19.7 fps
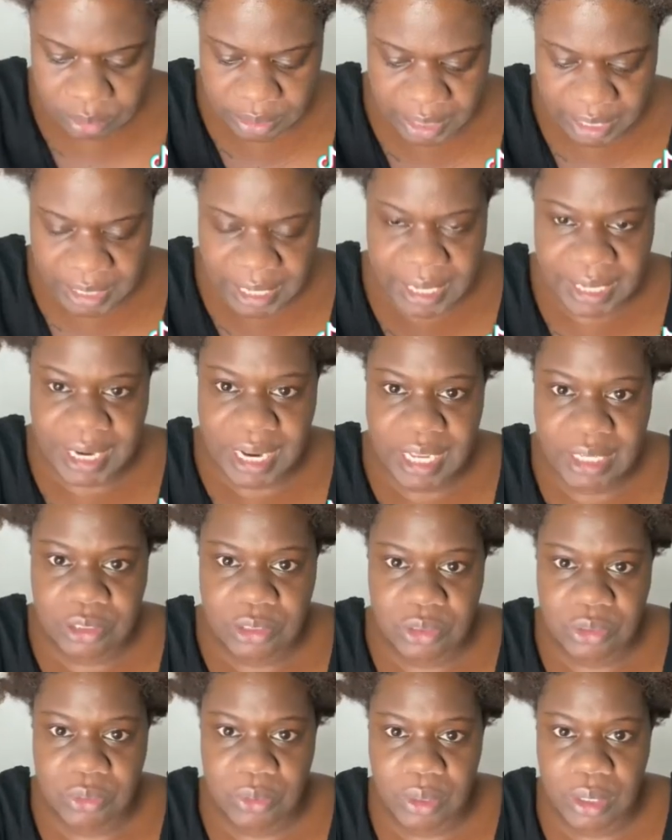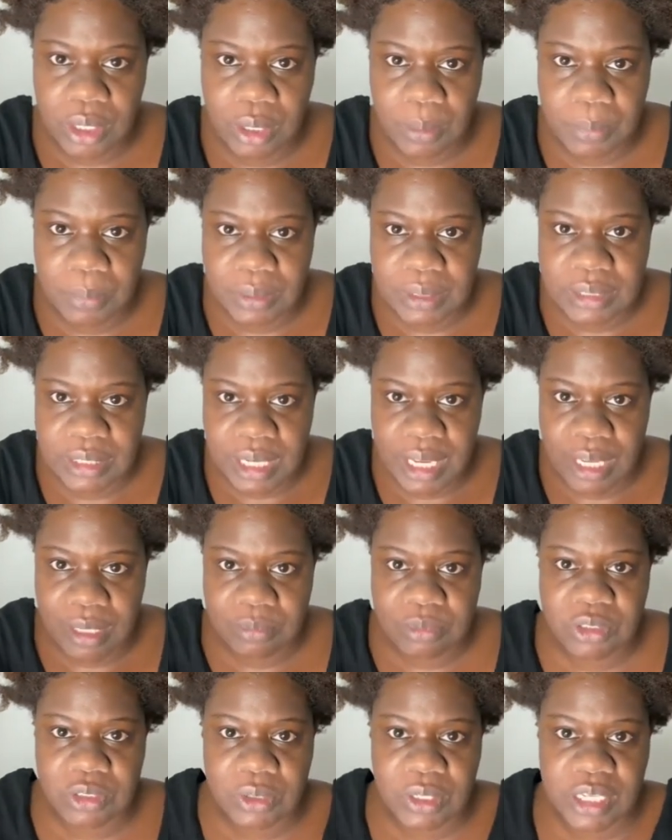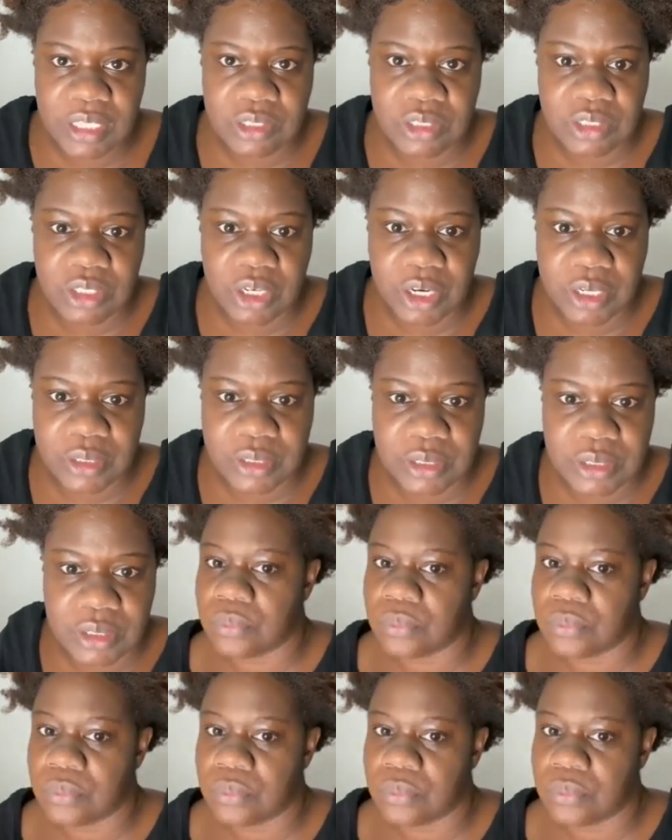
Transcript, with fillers: I kind of had to do it a couple of times. So let's start.